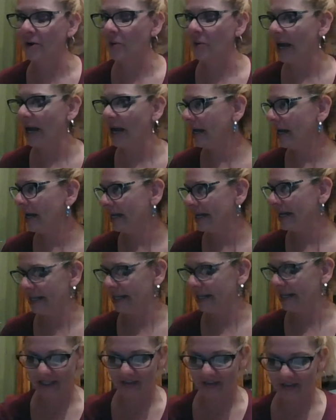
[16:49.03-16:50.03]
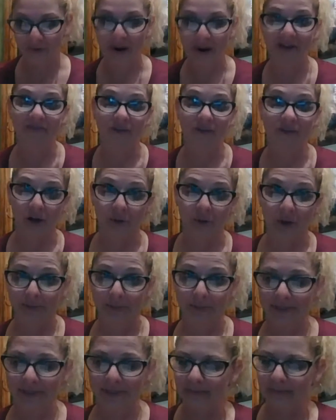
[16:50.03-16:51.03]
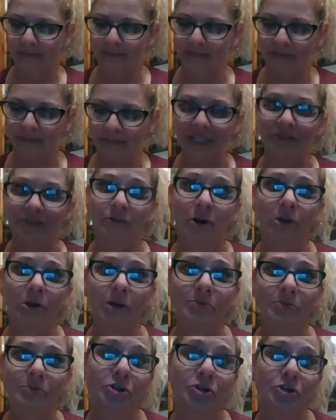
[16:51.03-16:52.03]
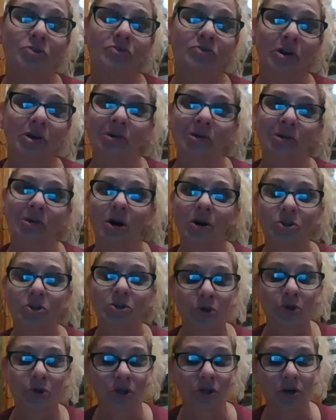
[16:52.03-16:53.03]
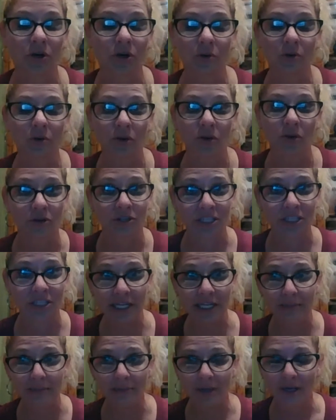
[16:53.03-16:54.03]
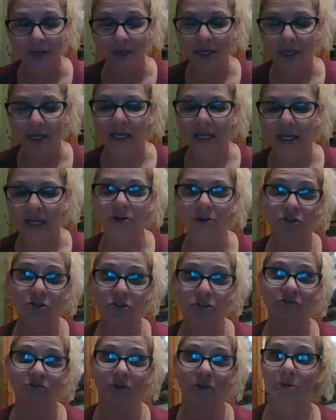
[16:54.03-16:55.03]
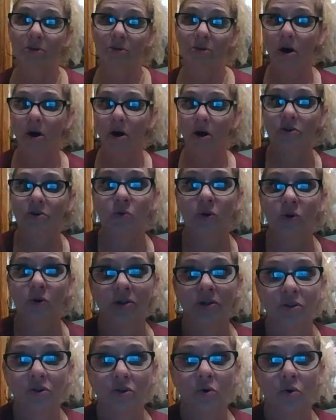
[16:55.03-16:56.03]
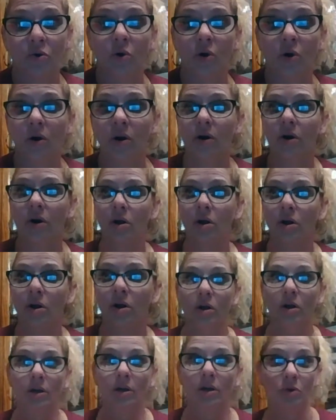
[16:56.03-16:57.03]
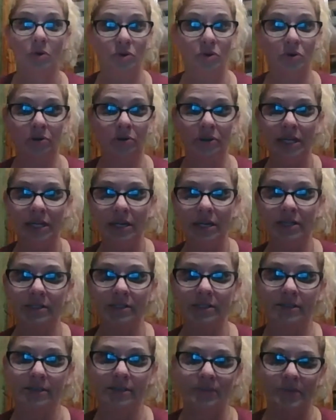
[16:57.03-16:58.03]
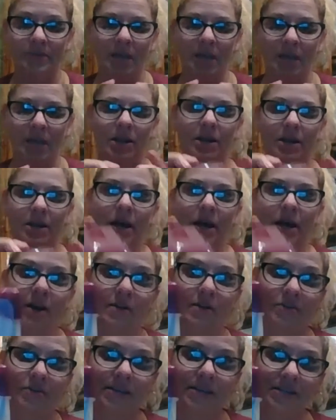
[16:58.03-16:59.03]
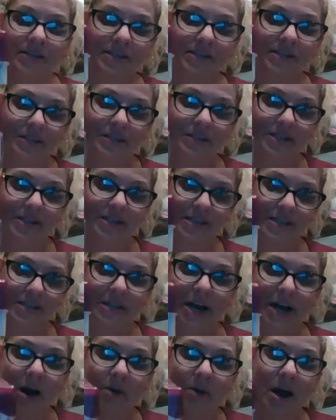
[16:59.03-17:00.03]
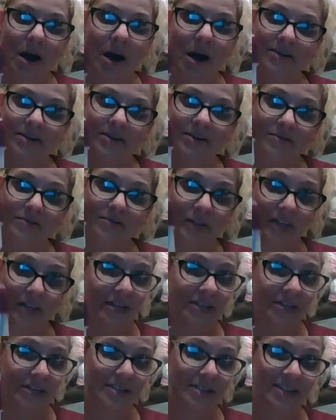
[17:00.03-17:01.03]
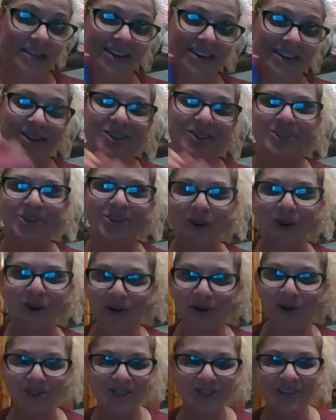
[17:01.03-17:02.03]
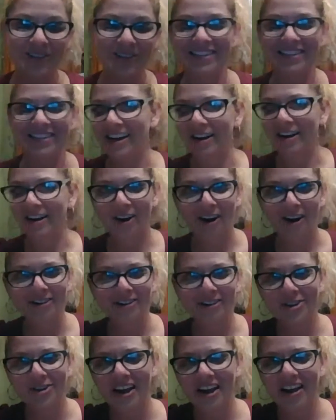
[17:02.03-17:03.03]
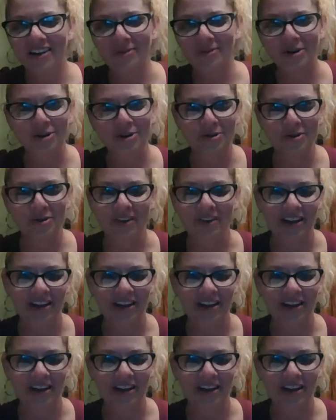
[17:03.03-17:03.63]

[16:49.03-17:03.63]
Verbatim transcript: other way is for my follow-ups. And follow-ups, you're gonna do follow-up calls with your with your team, and you're also gonna do follow-up calls with your with your leads. And uh, this is an entire box of leads. So all those little guest care cards you get when you do